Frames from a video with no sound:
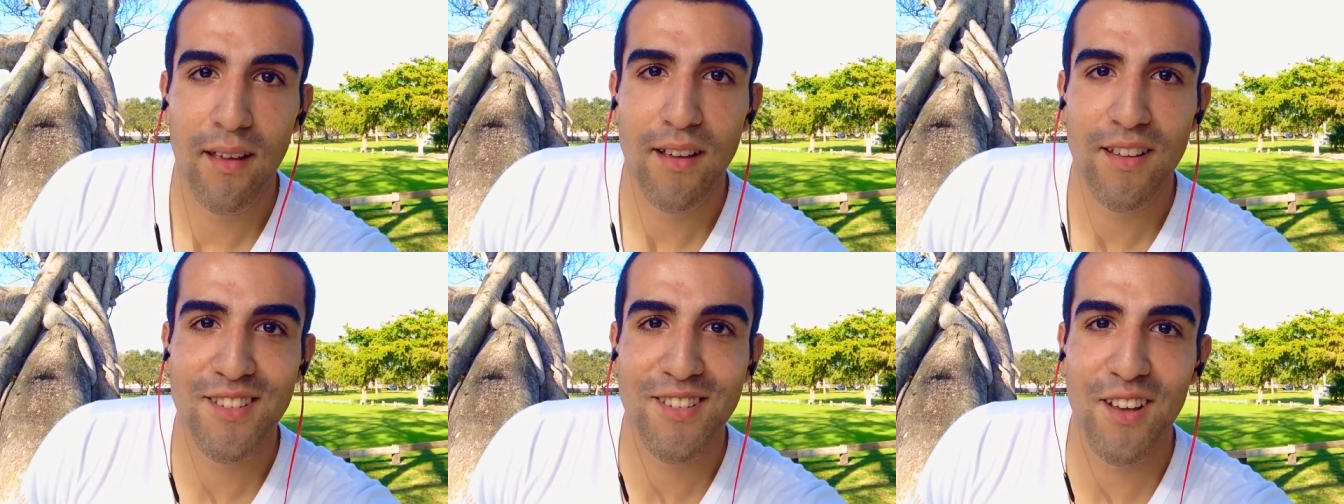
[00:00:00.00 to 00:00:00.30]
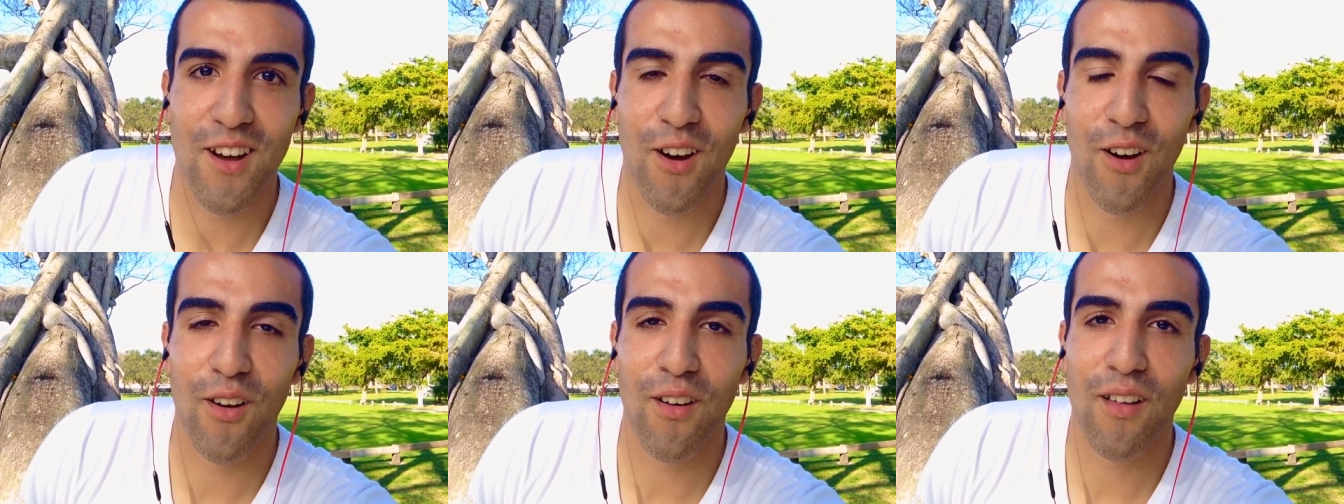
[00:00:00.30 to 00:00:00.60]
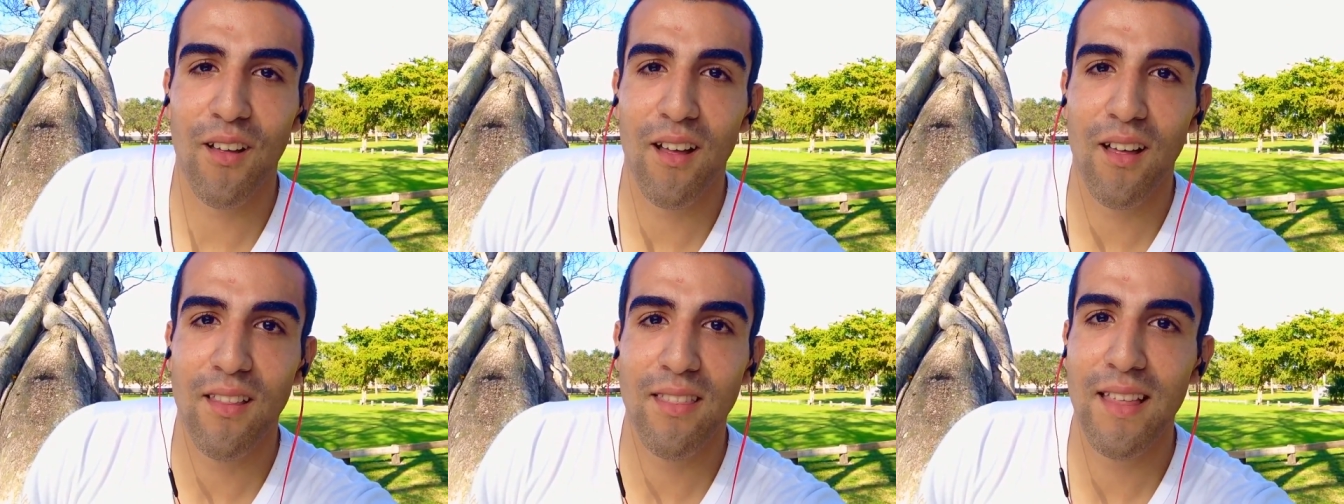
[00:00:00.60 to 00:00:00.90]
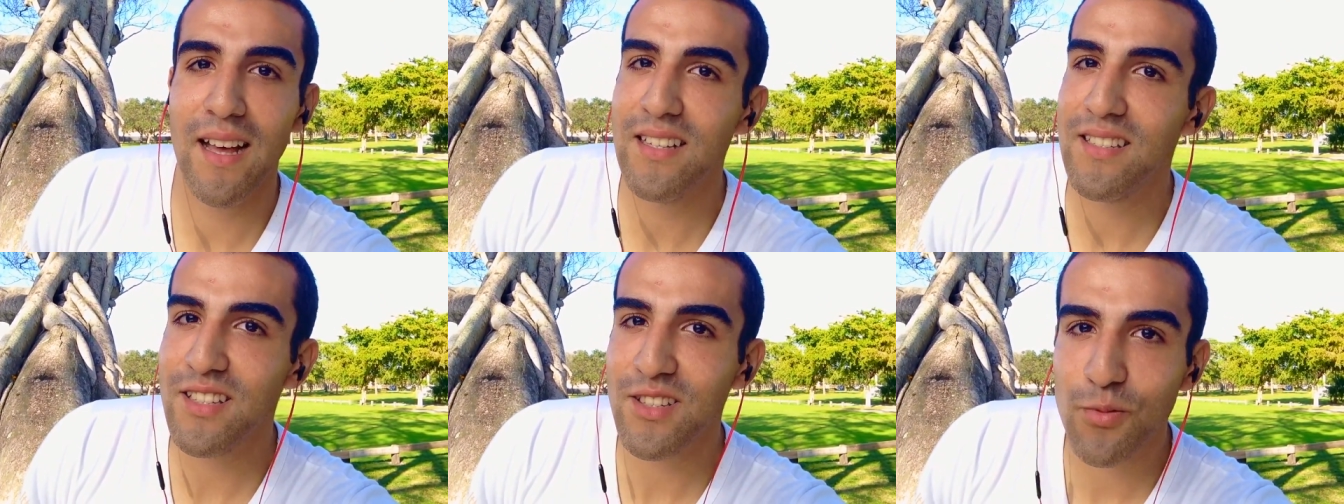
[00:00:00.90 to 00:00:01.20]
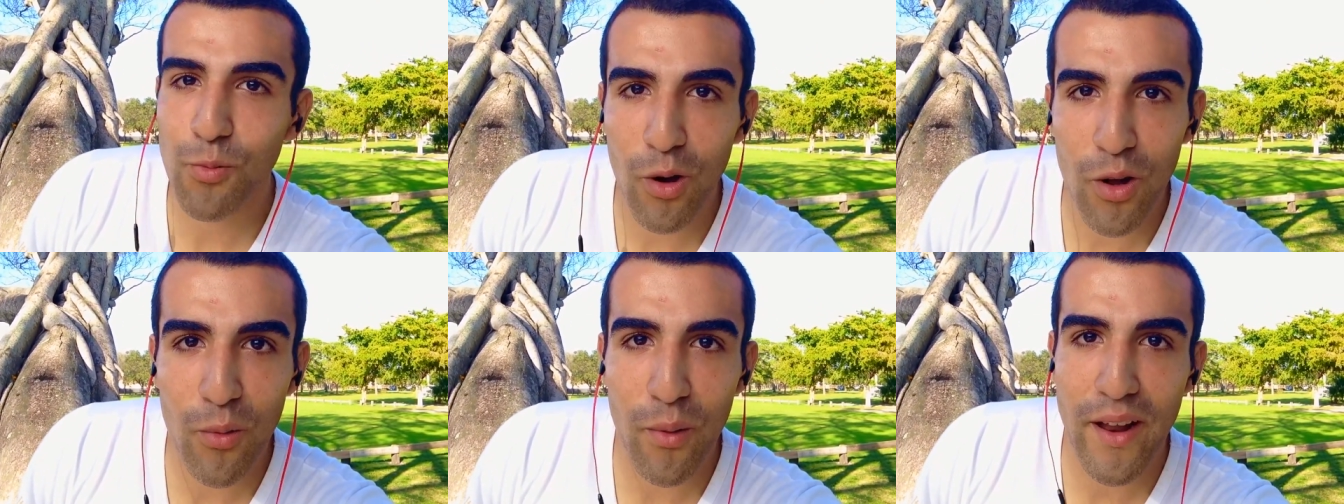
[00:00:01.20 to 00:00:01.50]
So that's
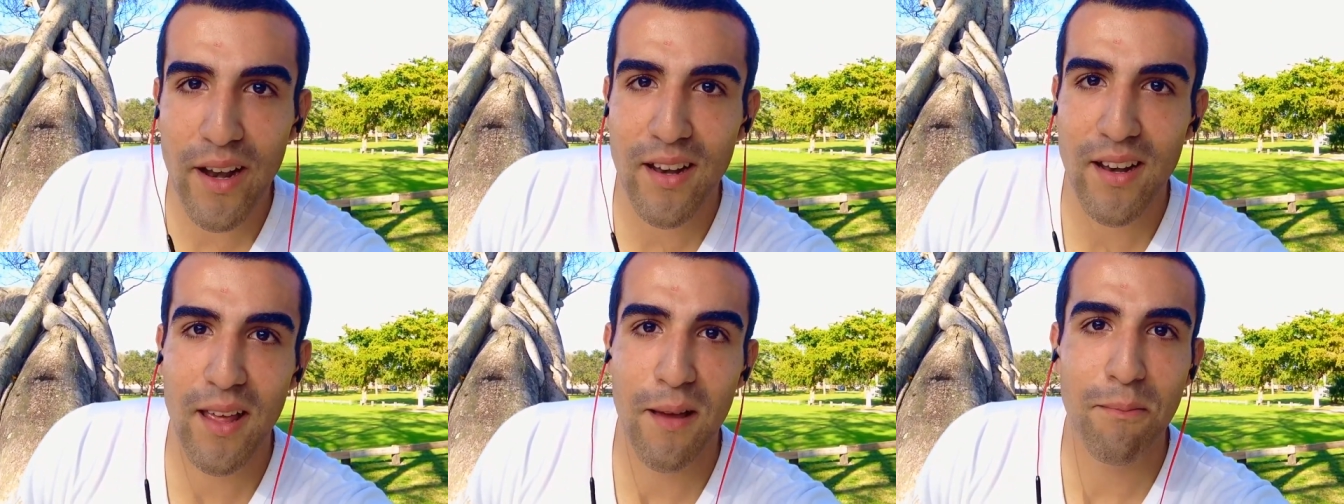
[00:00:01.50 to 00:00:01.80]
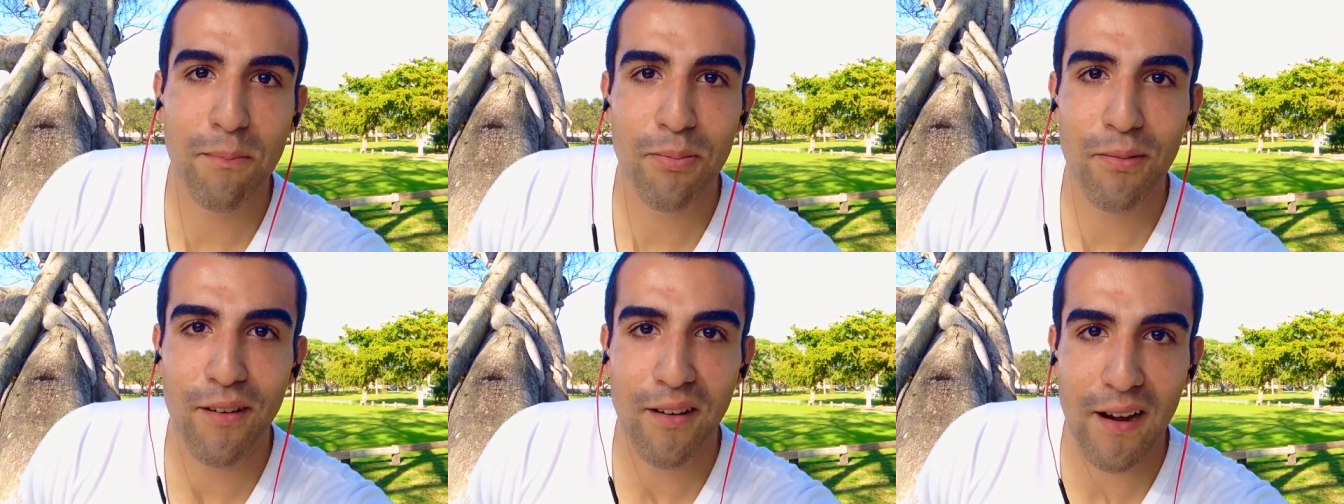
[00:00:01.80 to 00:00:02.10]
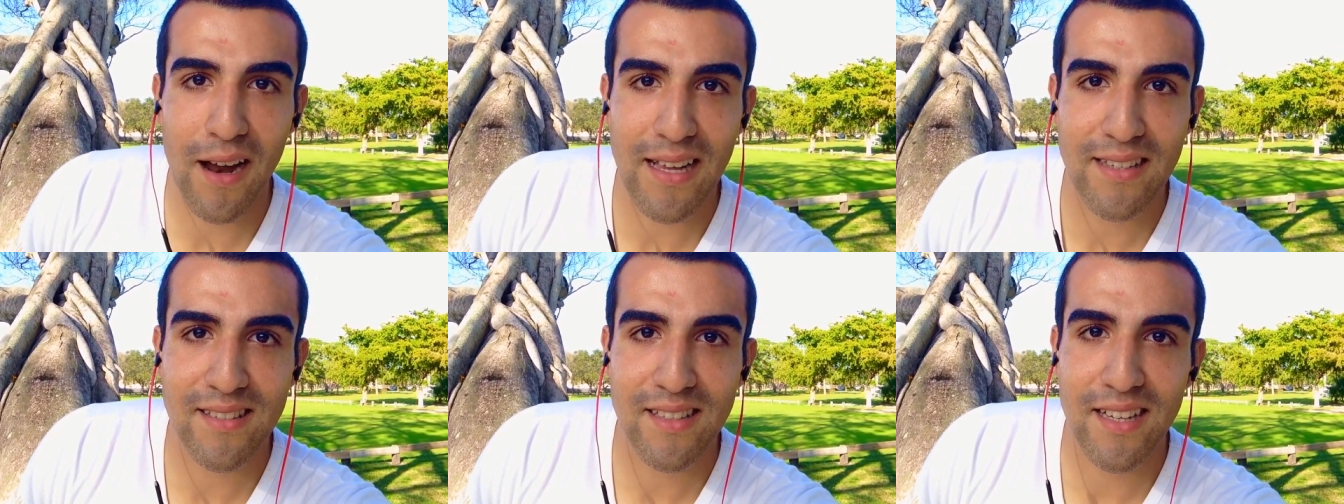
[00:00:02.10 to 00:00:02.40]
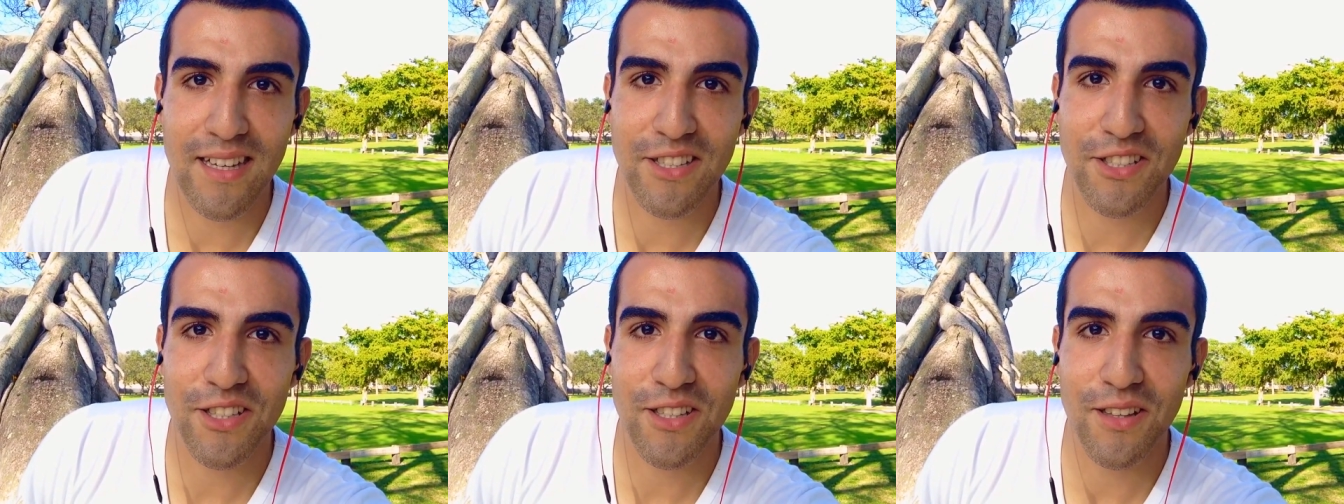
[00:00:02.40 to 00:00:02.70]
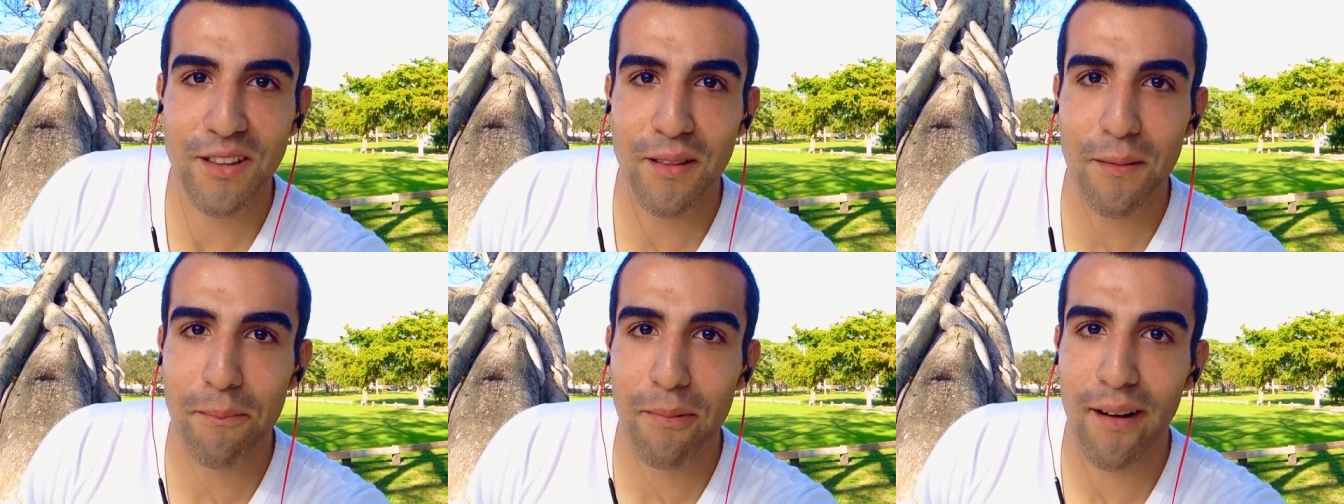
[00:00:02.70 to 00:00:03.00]
just one way to nip procrastination
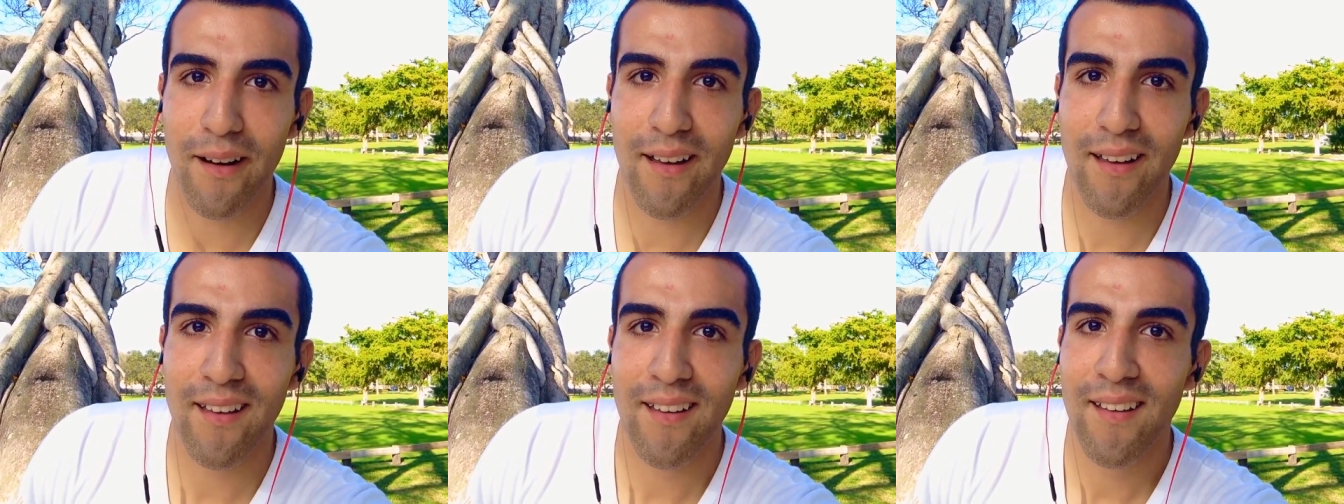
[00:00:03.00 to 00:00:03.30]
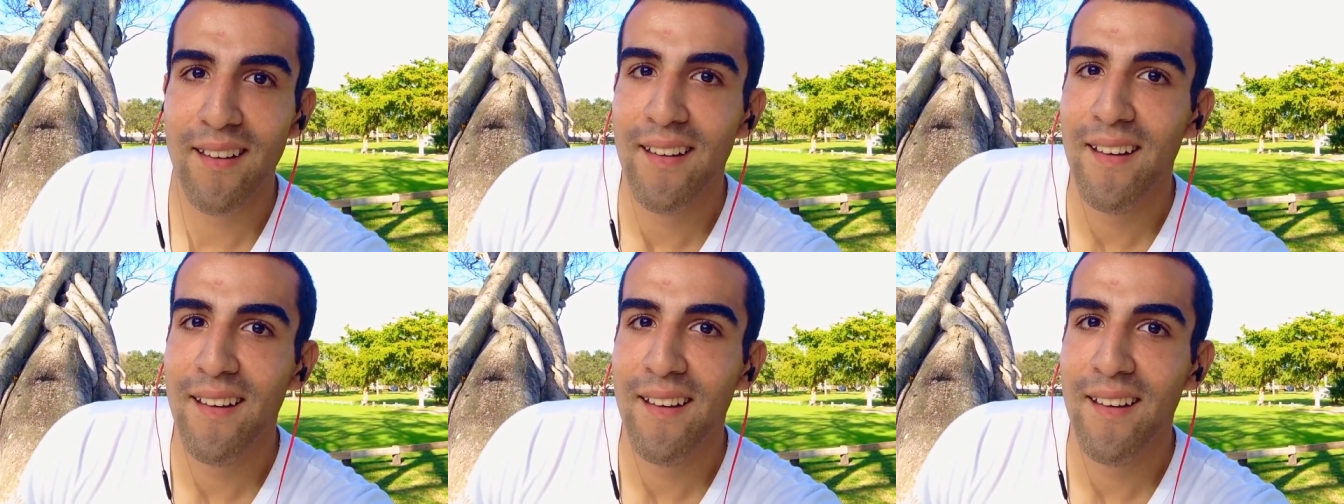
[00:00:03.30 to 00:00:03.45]
in the butt.